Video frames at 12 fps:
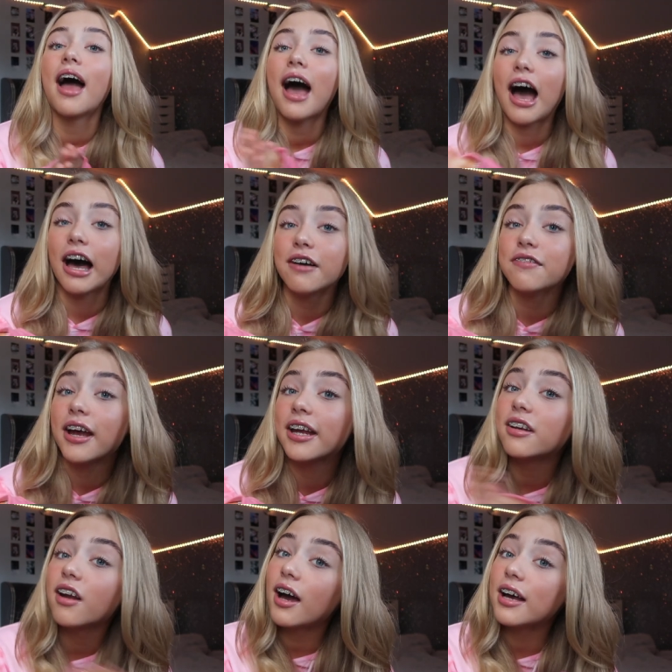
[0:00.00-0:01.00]
Have a
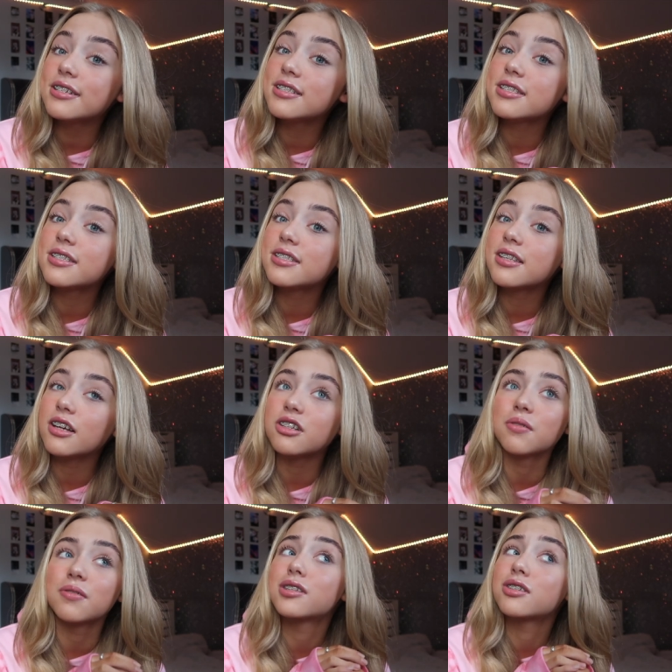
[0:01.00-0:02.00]
nice, I don't
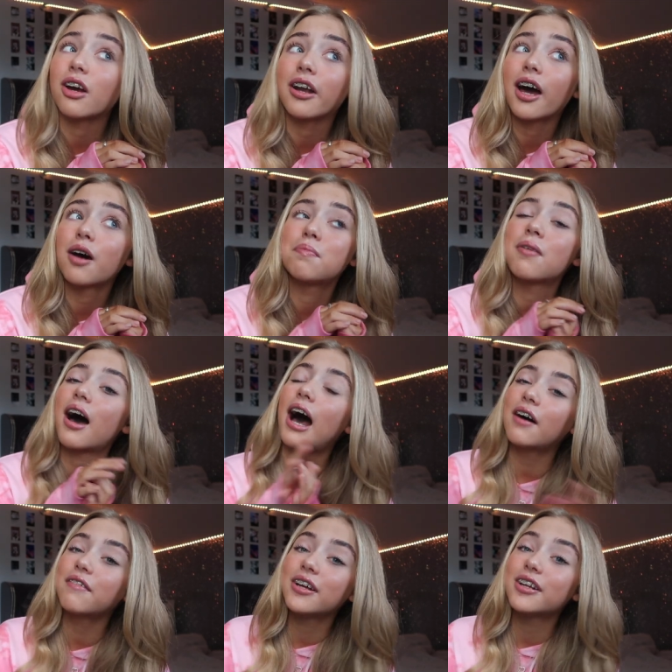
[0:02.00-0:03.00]
know when this is going out, but
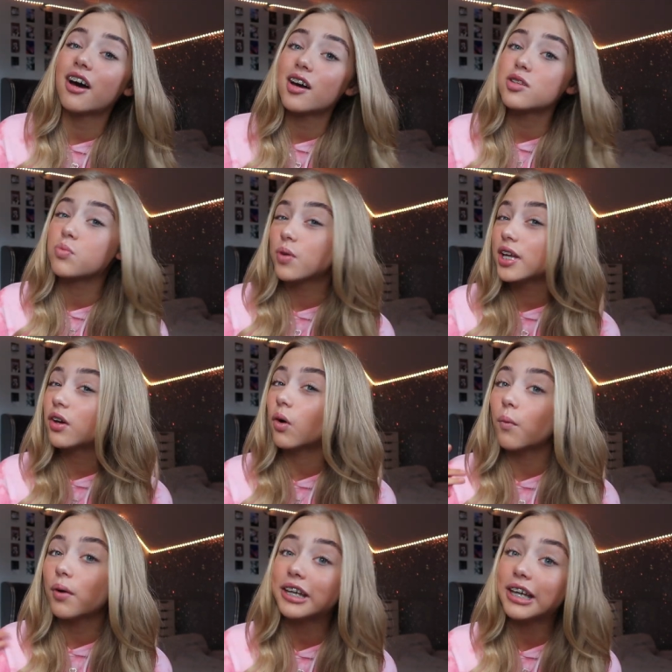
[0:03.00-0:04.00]
have a nice week or
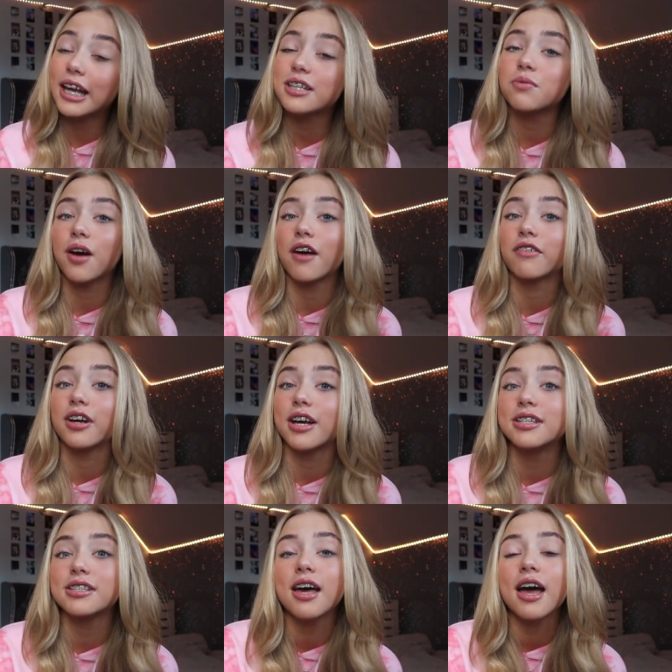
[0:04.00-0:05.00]
weekend, whatever
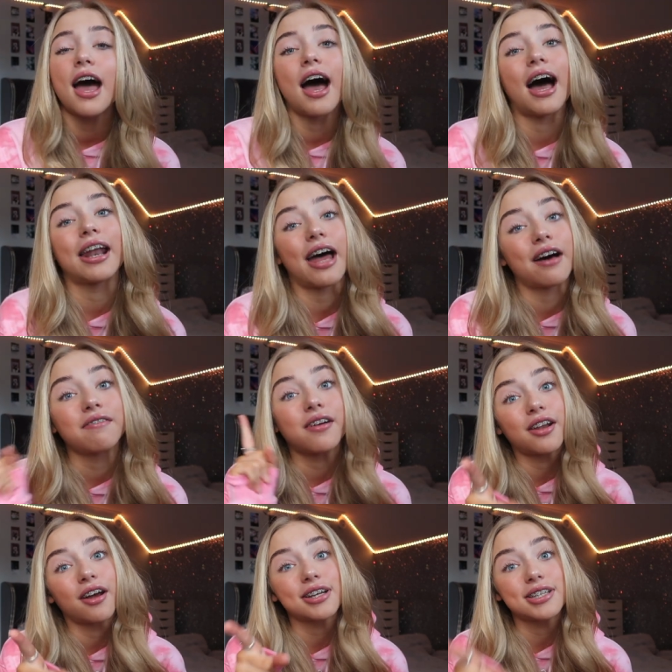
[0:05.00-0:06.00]
it is, and have a
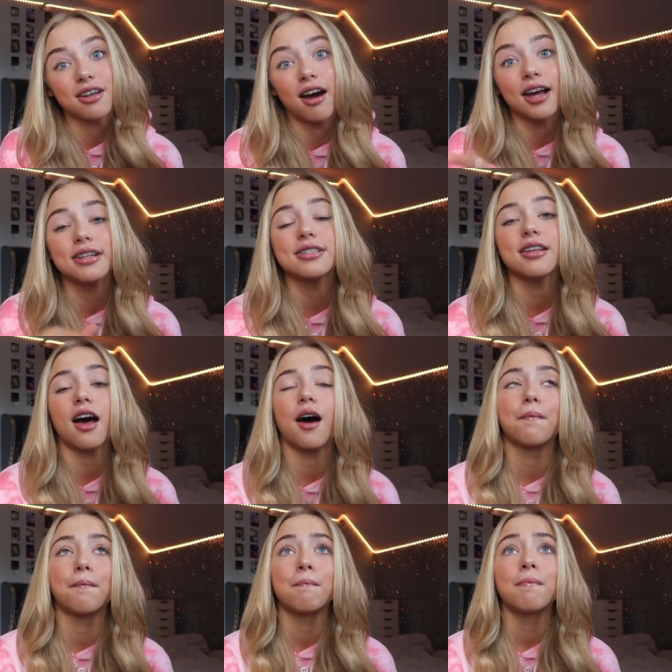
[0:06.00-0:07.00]
nice night.
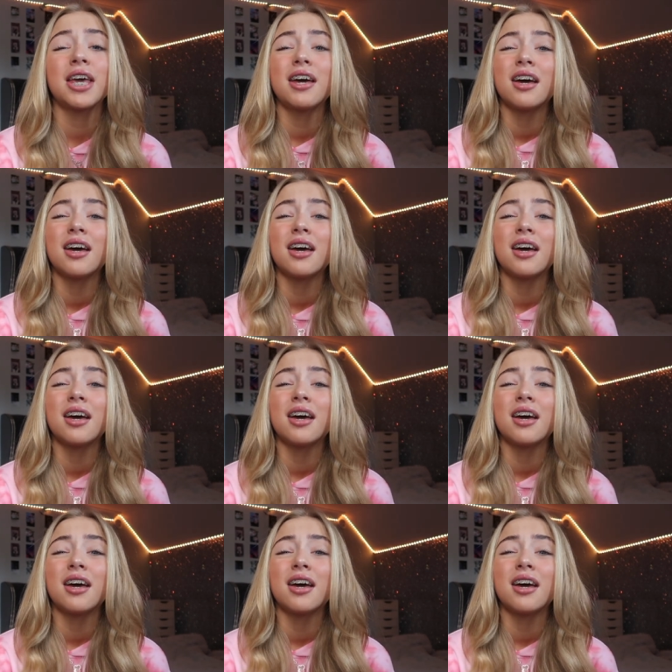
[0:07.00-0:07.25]
Um,